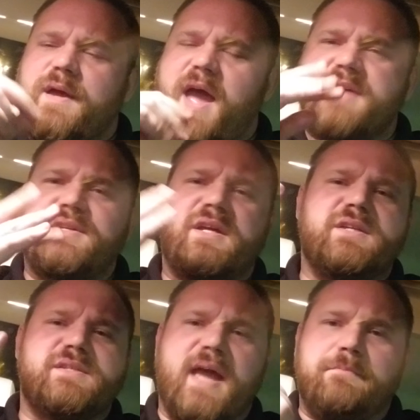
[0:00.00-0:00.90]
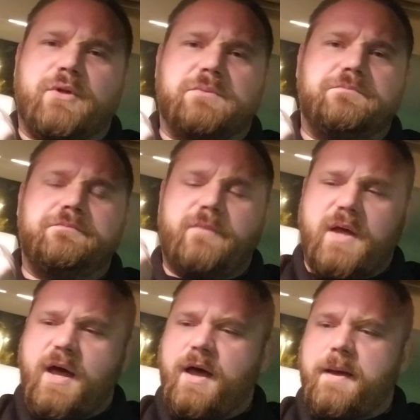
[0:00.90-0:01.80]
as an example,
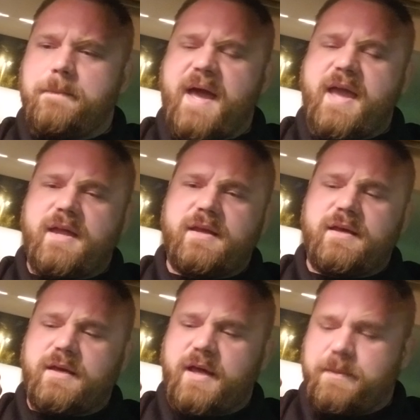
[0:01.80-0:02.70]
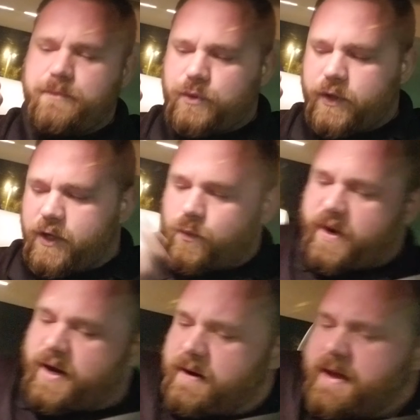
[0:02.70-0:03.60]
um, I had a, an employer
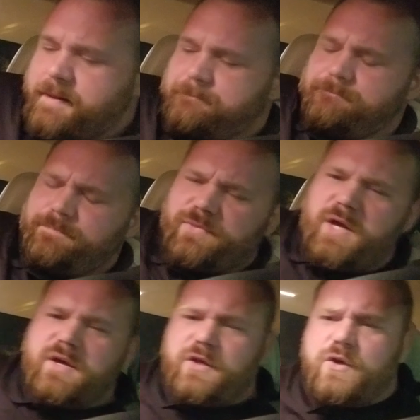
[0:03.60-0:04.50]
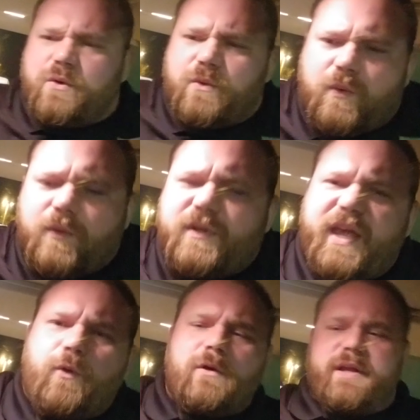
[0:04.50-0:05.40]
where um, you,
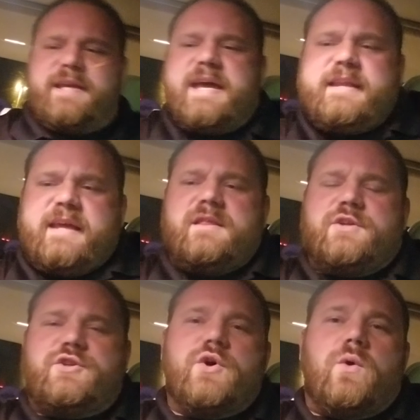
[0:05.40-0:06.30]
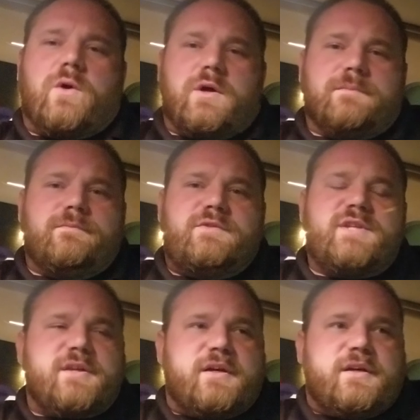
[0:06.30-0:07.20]
in order to get in the door
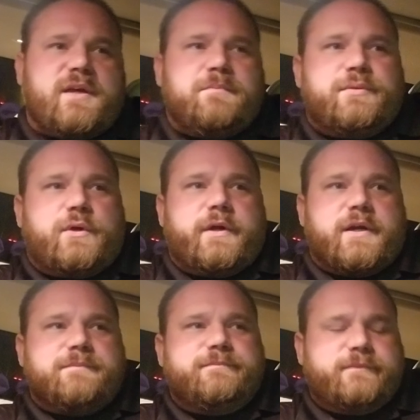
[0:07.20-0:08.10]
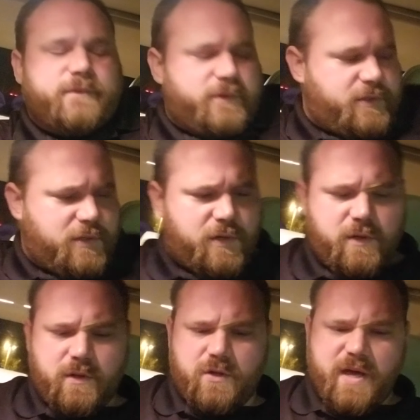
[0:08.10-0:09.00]
to the employer,
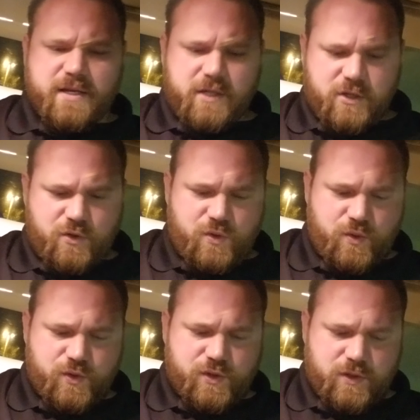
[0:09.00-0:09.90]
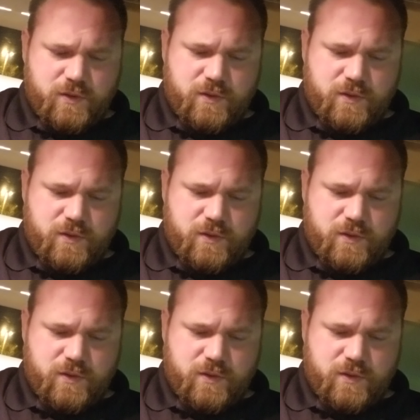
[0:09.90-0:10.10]
you had to use